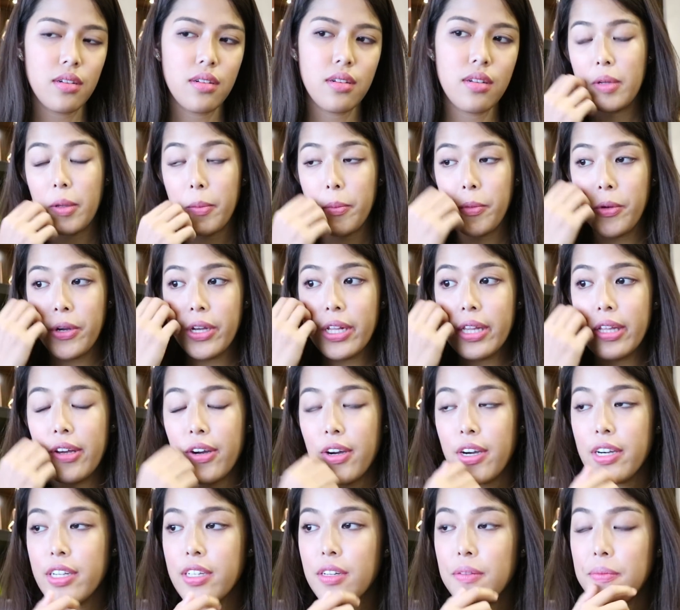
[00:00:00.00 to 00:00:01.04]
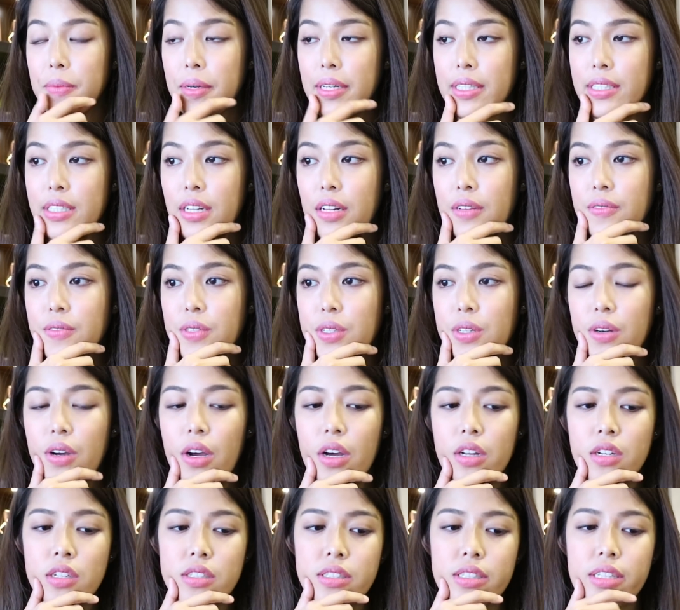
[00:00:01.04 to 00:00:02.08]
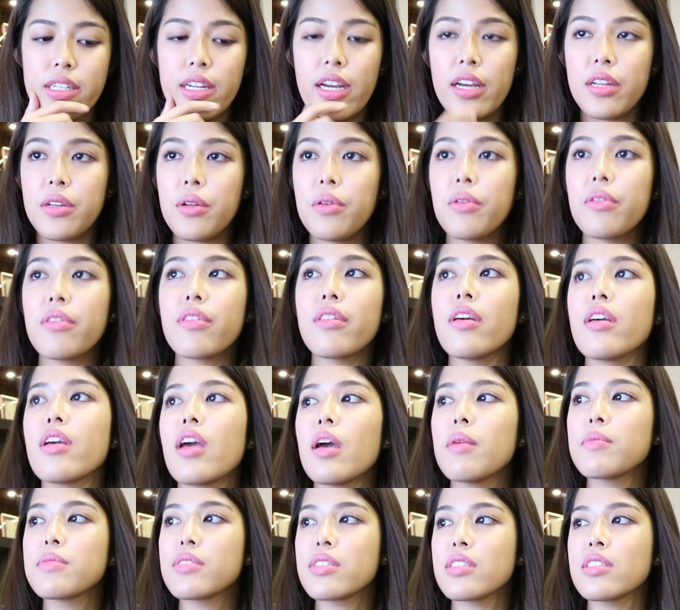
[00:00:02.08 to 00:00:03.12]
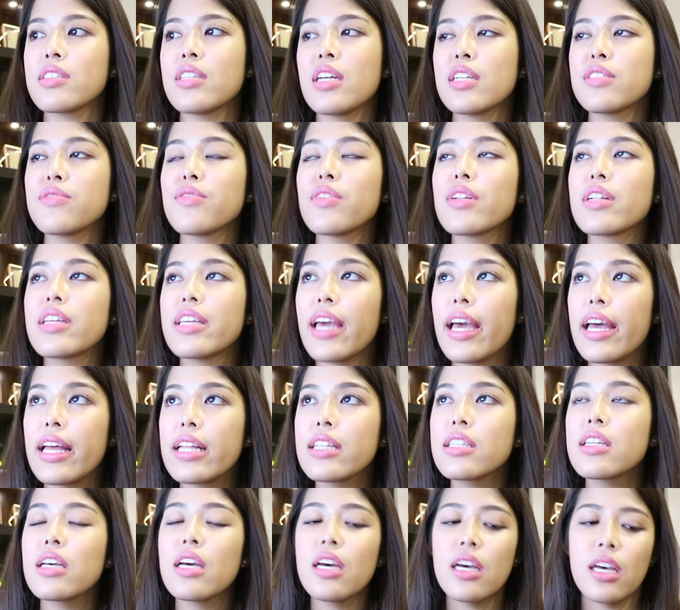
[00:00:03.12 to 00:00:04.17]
I'm really hard on myself, you know. Honestly, I don't think I'm successful yet,